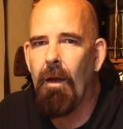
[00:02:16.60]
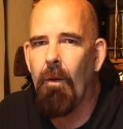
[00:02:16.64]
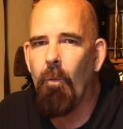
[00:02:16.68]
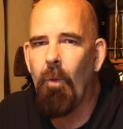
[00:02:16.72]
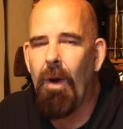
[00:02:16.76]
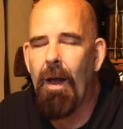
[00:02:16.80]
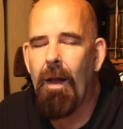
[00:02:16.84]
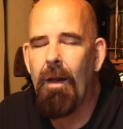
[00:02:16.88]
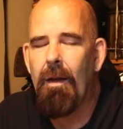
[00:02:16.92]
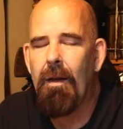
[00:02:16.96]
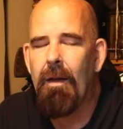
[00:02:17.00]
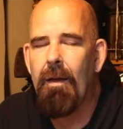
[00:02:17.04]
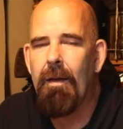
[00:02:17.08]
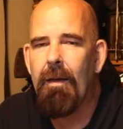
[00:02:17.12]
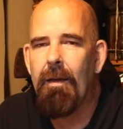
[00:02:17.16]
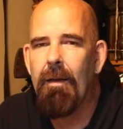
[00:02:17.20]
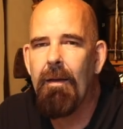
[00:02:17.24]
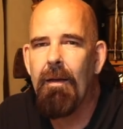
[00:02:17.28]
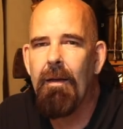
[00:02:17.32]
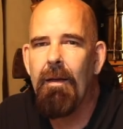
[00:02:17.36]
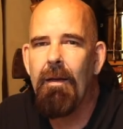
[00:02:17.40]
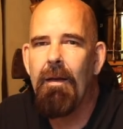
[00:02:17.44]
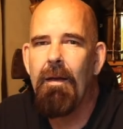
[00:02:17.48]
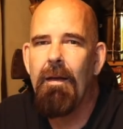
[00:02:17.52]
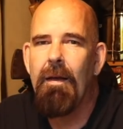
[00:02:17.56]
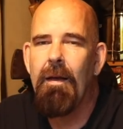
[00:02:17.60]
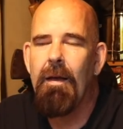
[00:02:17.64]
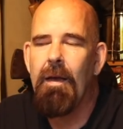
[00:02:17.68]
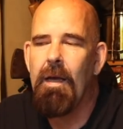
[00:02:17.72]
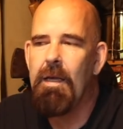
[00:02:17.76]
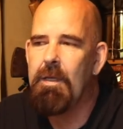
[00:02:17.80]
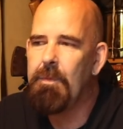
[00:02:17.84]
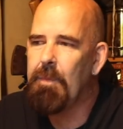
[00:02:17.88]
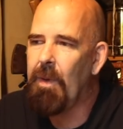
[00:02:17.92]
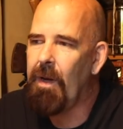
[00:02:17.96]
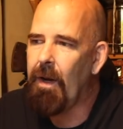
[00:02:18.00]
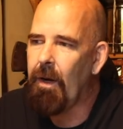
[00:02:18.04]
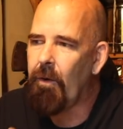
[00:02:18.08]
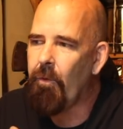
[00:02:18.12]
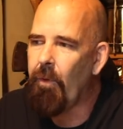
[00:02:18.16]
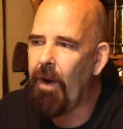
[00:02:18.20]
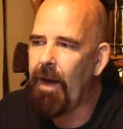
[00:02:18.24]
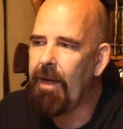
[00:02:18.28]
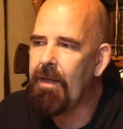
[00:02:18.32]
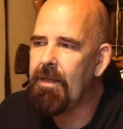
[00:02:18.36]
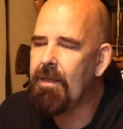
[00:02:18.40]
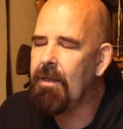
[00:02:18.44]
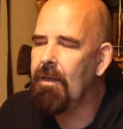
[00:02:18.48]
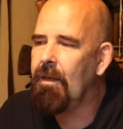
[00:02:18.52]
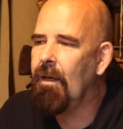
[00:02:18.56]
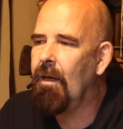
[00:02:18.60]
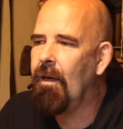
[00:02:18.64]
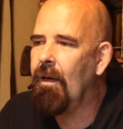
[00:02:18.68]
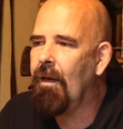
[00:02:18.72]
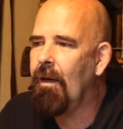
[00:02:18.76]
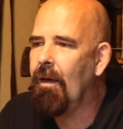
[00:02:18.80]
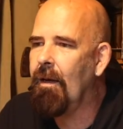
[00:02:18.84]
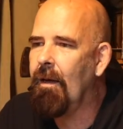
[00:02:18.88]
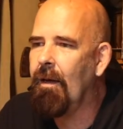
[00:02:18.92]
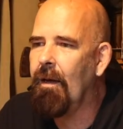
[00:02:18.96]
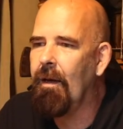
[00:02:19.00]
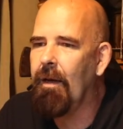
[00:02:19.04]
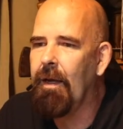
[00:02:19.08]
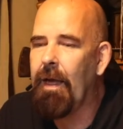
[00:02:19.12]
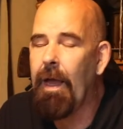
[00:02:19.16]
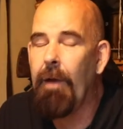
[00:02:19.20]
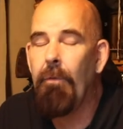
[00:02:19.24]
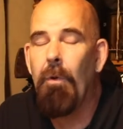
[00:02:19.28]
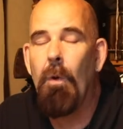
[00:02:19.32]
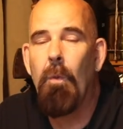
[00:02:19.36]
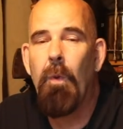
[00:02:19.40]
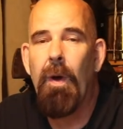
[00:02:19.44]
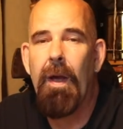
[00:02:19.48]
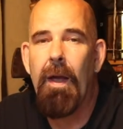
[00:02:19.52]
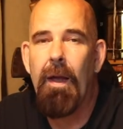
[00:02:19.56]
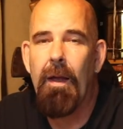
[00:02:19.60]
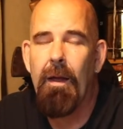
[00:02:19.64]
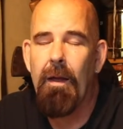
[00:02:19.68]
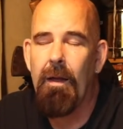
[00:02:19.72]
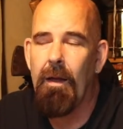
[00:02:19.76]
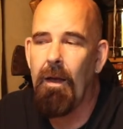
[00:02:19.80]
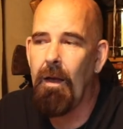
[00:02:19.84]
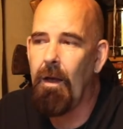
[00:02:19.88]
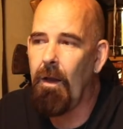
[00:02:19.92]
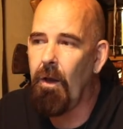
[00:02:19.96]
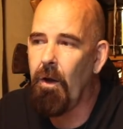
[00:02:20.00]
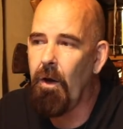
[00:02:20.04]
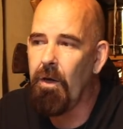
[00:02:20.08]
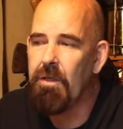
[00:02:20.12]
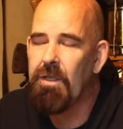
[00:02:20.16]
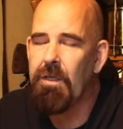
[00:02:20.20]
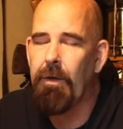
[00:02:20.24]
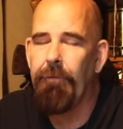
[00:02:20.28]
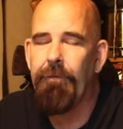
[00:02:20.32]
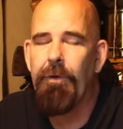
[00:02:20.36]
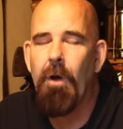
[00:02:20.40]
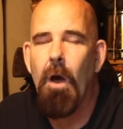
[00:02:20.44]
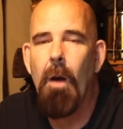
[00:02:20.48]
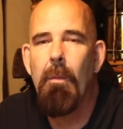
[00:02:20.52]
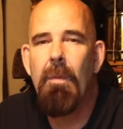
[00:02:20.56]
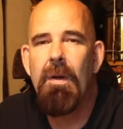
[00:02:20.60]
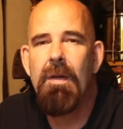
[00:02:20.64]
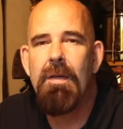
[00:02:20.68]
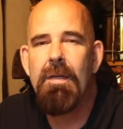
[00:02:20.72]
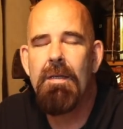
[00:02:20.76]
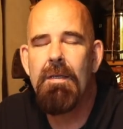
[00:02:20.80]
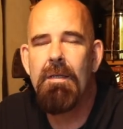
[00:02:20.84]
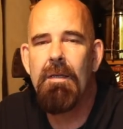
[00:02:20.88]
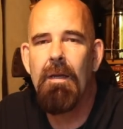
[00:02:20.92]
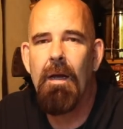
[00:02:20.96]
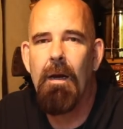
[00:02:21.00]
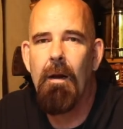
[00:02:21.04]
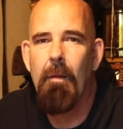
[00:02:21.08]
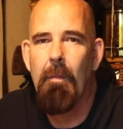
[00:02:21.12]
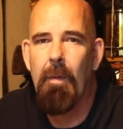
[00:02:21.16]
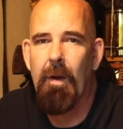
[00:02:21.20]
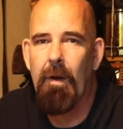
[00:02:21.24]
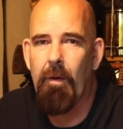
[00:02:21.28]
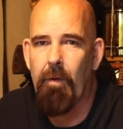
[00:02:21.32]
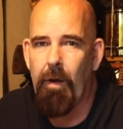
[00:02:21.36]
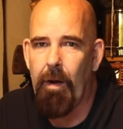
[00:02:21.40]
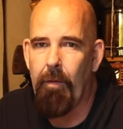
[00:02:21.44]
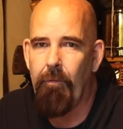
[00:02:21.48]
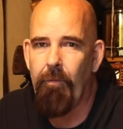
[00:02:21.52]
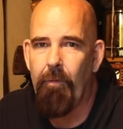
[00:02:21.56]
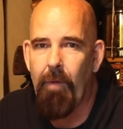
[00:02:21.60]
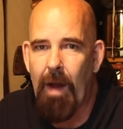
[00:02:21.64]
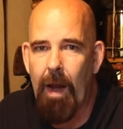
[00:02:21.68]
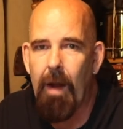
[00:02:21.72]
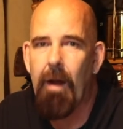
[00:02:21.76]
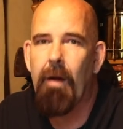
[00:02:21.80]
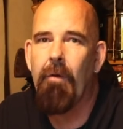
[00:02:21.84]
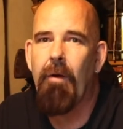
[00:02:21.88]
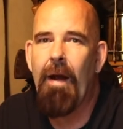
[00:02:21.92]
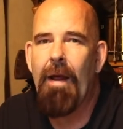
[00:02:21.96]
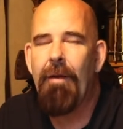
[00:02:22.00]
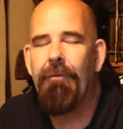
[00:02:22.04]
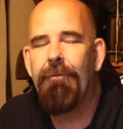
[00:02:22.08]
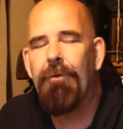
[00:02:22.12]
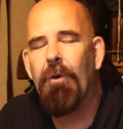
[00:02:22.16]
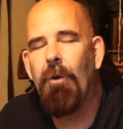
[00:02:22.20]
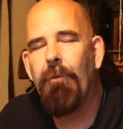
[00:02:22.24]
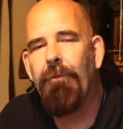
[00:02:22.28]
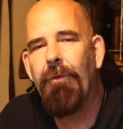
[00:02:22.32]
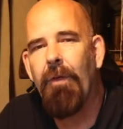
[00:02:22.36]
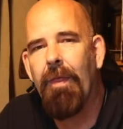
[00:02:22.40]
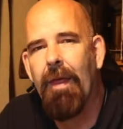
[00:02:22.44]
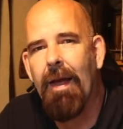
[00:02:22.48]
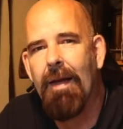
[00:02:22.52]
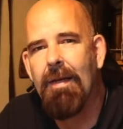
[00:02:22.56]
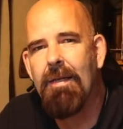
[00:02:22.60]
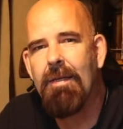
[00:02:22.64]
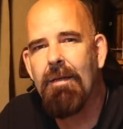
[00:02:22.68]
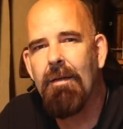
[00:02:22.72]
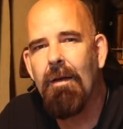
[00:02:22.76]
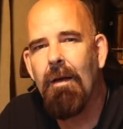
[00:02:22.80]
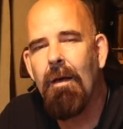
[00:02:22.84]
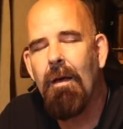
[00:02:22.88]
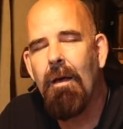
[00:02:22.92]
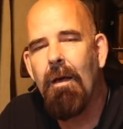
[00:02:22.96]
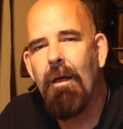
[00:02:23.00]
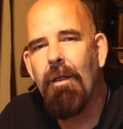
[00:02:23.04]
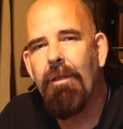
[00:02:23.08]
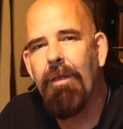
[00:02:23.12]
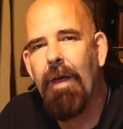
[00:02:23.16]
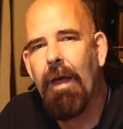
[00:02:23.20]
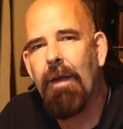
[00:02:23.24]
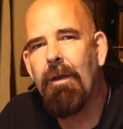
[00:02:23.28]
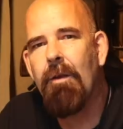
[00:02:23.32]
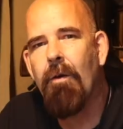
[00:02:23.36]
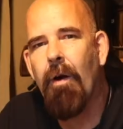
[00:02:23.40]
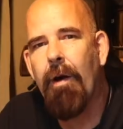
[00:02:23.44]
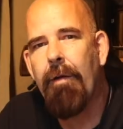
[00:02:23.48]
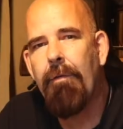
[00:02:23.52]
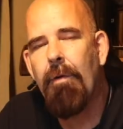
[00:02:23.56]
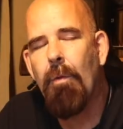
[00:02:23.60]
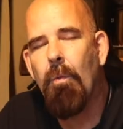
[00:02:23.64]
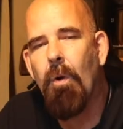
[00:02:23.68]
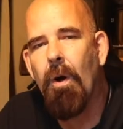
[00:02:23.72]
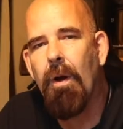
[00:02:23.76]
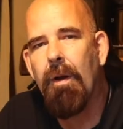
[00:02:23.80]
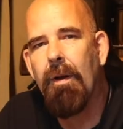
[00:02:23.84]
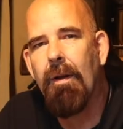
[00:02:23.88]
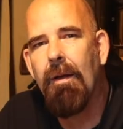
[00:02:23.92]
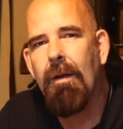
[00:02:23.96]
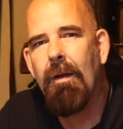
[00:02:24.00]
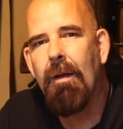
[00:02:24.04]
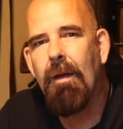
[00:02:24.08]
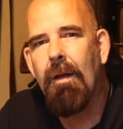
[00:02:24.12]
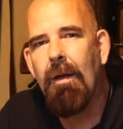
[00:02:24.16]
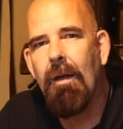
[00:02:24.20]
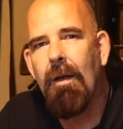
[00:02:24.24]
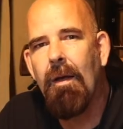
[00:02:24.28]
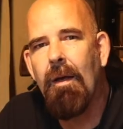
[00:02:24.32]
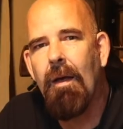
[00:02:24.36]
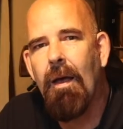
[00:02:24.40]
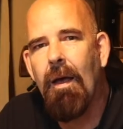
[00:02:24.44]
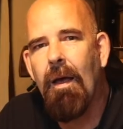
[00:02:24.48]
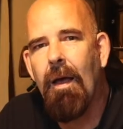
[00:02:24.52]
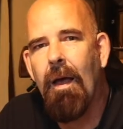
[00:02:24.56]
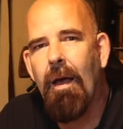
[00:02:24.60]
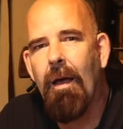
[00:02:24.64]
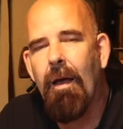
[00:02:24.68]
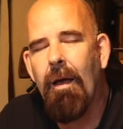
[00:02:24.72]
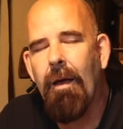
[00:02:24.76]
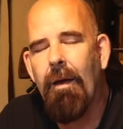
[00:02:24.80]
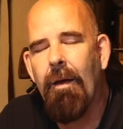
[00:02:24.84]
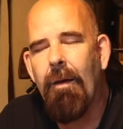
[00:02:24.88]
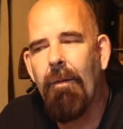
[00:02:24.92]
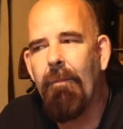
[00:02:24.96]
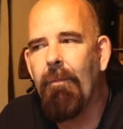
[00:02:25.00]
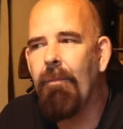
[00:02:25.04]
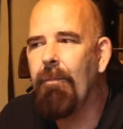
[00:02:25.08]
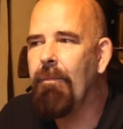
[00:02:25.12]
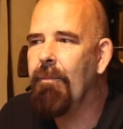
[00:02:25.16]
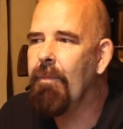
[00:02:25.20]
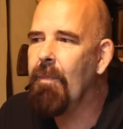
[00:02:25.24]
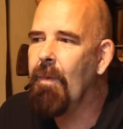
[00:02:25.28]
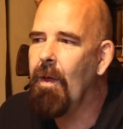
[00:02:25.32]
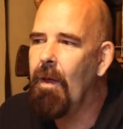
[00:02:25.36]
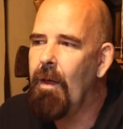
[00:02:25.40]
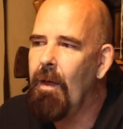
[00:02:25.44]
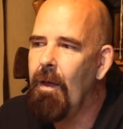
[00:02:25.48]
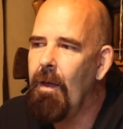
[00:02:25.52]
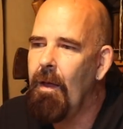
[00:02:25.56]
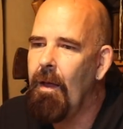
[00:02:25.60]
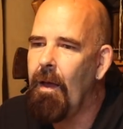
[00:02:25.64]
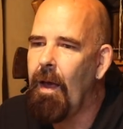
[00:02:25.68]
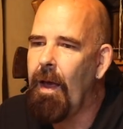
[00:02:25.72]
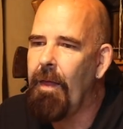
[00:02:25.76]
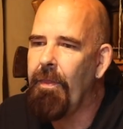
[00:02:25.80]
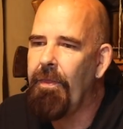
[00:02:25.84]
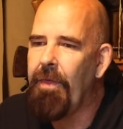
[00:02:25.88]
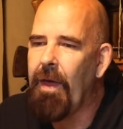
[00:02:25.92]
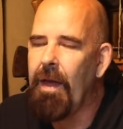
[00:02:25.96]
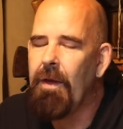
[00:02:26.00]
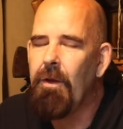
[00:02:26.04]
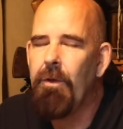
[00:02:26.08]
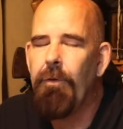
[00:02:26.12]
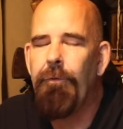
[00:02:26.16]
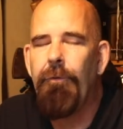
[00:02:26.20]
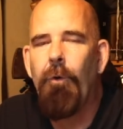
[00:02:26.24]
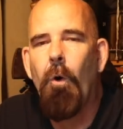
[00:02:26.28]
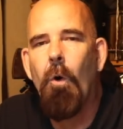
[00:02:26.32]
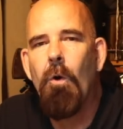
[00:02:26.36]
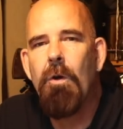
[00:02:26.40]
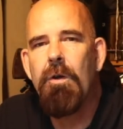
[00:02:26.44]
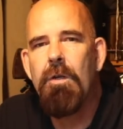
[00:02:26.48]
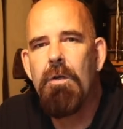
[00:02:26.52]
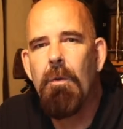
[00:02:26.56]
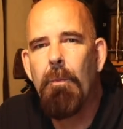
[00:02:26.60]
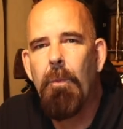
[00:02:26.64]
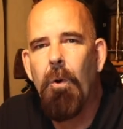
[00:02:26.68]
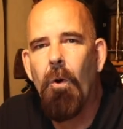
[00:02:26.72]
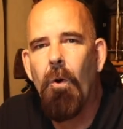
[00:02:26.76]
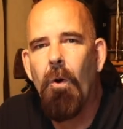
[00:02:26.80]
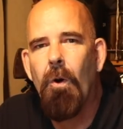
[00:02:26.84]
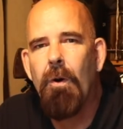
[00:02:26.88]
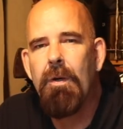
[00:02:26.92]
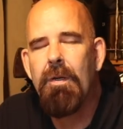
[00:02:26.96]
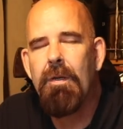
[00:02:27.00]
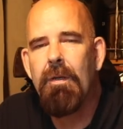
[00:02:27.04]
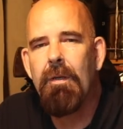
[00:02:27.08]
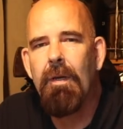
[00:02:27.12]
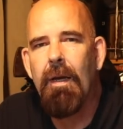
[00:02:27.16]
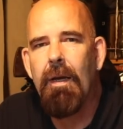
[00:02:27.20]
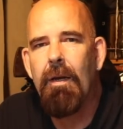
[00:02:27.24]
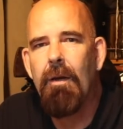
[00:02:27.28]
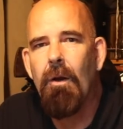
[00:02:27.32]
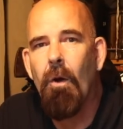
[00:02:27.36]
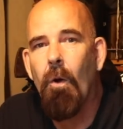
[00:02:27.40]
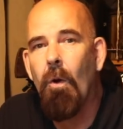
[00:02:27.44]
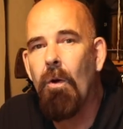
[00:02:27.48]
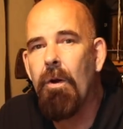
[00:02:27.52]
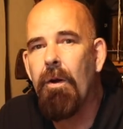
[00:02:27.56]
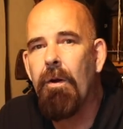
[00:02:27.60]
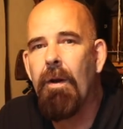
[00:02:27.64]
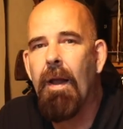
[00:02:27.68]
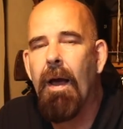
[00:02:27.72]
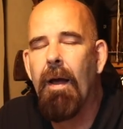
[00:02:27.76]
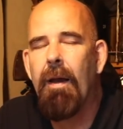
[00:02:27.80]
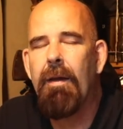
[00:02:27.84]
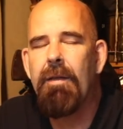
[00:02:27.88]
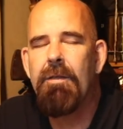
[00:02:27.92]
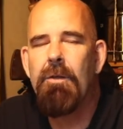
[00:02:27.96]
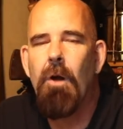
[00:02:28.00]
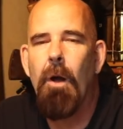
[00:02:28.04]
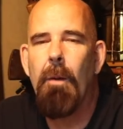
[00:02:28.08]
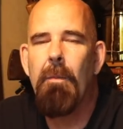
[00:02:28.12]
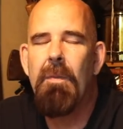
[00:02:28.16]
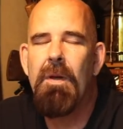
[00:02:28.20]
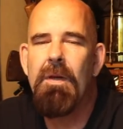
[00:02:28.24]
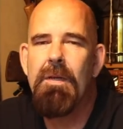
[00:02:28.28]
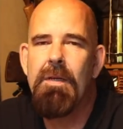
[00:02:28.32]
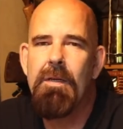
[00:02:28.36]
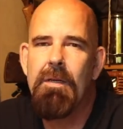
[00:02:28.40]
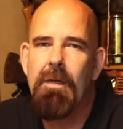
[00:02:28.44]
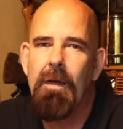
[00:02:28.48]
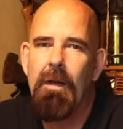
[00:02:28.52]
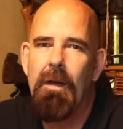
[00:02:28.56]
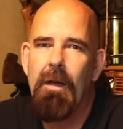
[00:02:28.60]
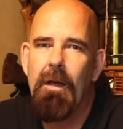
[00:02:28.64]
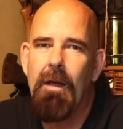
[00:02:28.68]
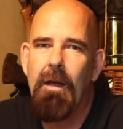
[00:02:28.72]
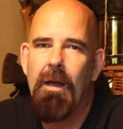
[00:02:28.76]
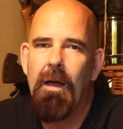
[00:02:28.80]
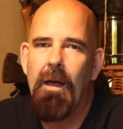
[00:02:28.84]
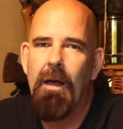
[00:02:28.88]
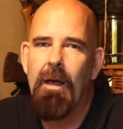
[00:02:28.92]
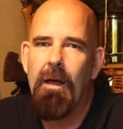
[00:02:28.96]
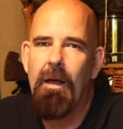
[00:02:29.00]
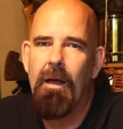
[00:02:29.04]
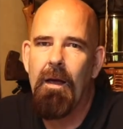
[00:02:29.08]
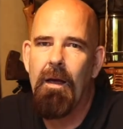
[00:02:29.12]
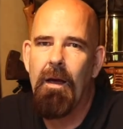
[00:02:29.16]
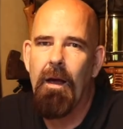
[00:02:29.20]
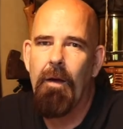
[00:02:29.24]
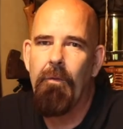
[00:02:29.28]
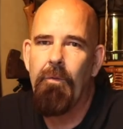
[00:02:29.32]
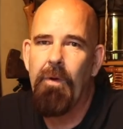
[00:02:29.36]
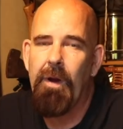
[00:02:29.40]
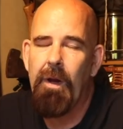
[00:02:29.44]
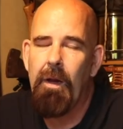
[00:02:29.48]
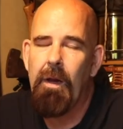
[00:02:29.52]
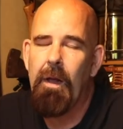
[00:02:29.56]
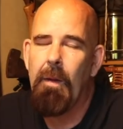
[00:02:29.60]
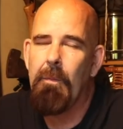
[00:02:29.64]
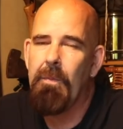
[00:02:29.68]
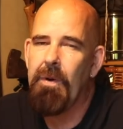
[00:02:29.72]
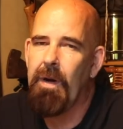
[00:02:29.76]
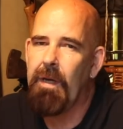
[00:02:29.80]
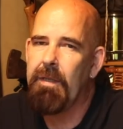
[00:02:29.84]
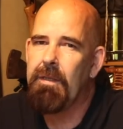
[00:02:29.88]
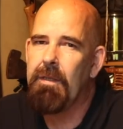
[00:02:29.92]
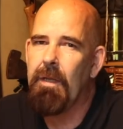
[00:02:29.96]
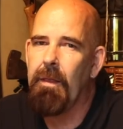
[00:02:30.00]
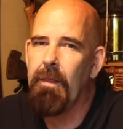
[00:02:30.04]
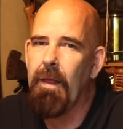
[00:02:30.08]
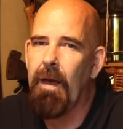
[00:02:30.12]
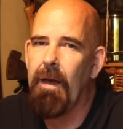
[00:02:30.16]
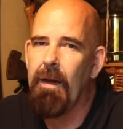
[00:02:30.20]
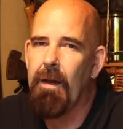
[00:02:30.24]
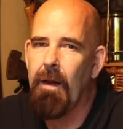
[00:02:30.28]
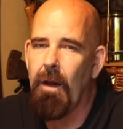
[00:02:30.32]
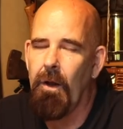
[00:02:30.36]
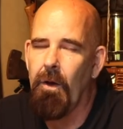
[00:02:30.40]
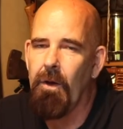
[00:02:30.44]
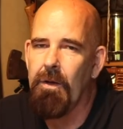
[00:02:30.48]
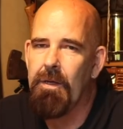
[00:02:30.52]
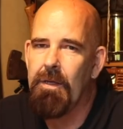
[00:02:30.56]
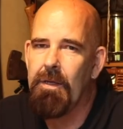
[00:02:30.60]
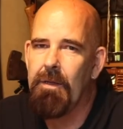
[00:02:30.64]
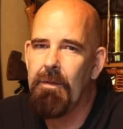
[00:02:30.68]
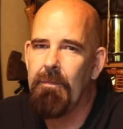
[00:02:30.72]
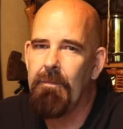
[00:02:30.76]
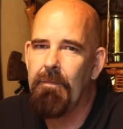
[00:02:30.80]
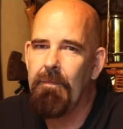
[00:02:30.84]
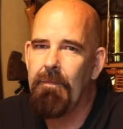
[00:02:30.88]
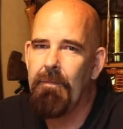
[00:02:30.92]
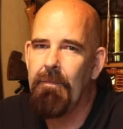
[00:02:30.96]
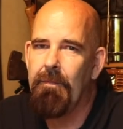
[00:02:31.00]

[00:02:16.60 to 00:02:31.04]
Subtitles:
Well, it's been a great giveaway, lots of comments, and I'm very grateful for that. Thank you, everyone. And thank you for all your support and all your nice comments. I really appreciate that a lot.